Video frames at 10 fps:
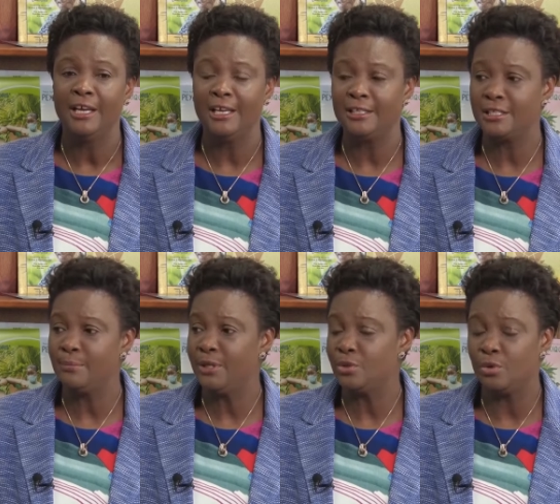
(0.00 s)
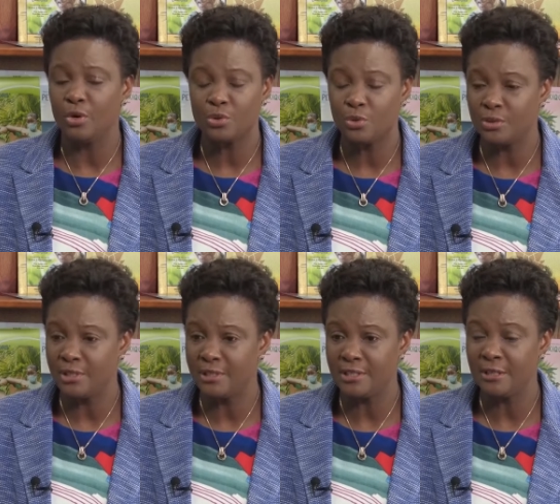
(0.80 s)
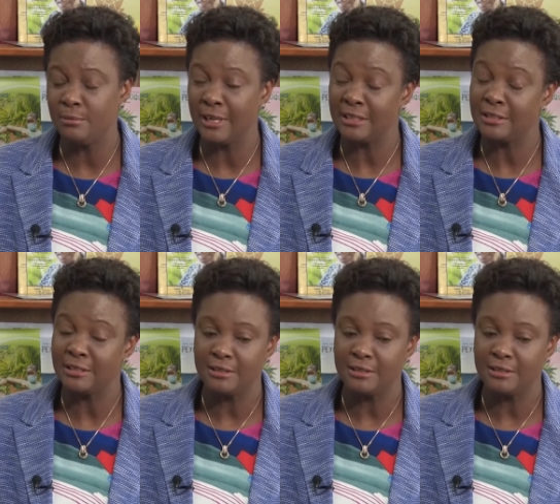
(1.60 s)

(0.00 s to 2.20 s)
It speaks to also systemic,